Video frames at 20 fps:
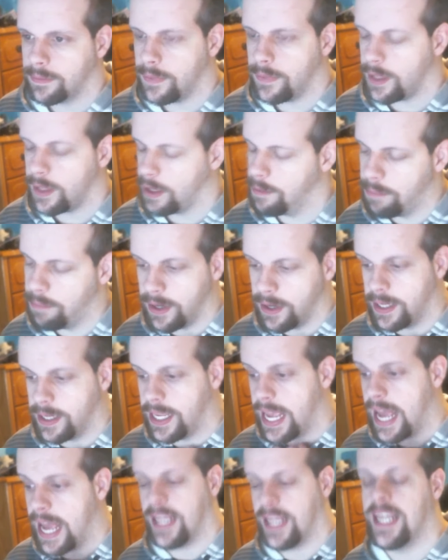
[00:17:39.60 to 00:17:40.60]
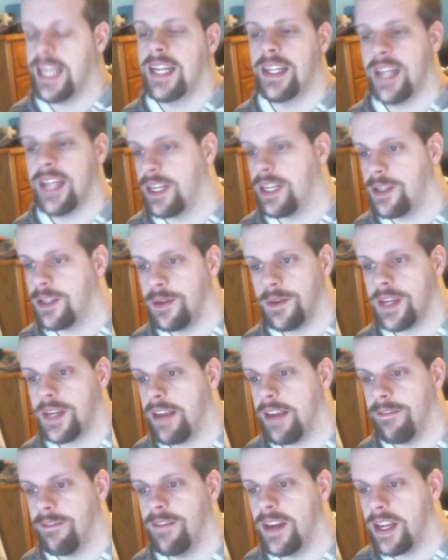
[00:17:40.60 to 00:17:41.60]
but yeah, getting that 2K
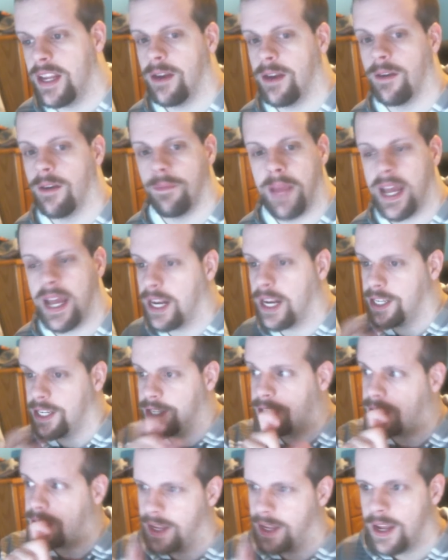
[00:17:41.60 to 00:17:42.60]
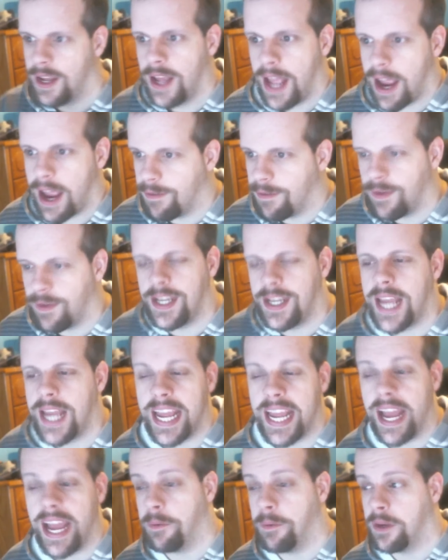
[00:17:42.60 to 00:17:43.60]
video, man, I just every day
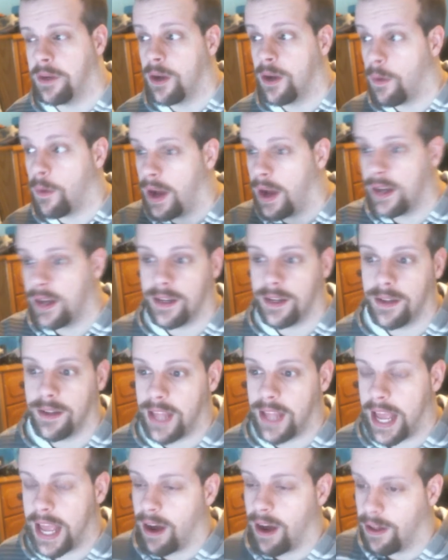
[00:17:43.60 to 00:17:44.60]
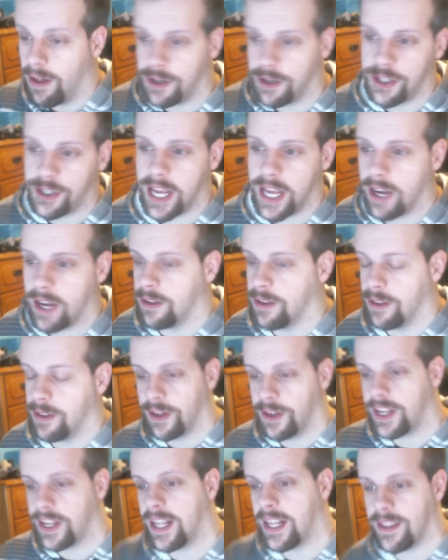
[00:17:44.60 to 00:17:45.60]
I would go onto that other channel and
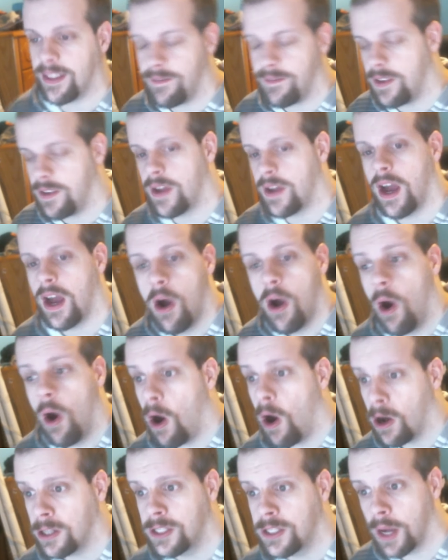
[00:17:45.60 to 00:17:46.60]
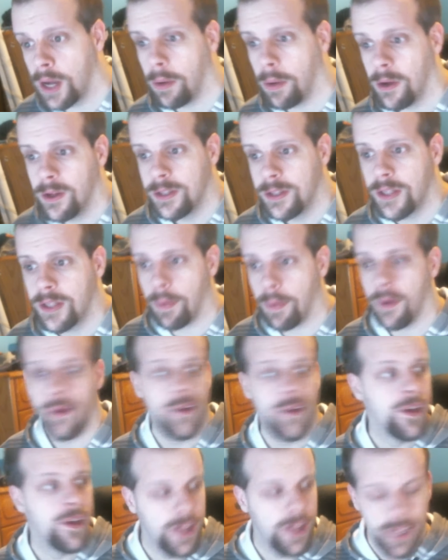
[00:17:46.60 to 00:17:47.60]
look at the view count. Oh, double, double.
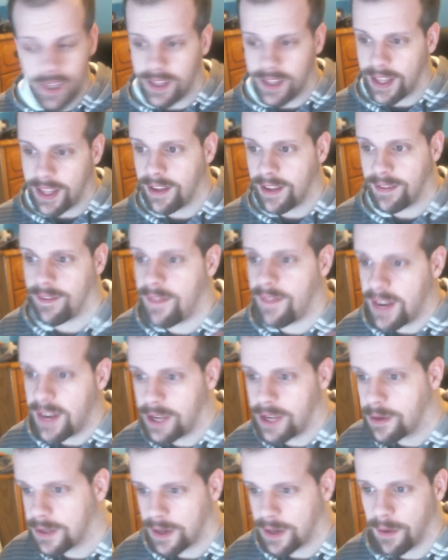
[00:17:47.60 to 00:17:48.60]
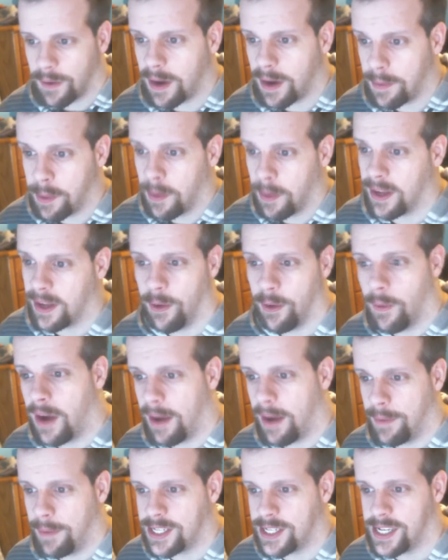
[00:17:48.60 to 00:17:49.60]
That video is going up. You want to know how
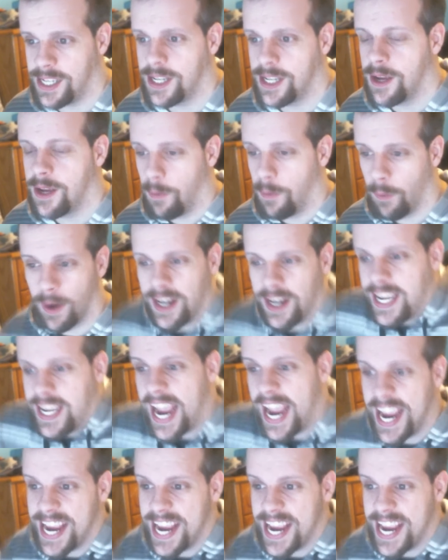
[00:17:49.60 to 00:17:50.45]
much it is? 1K.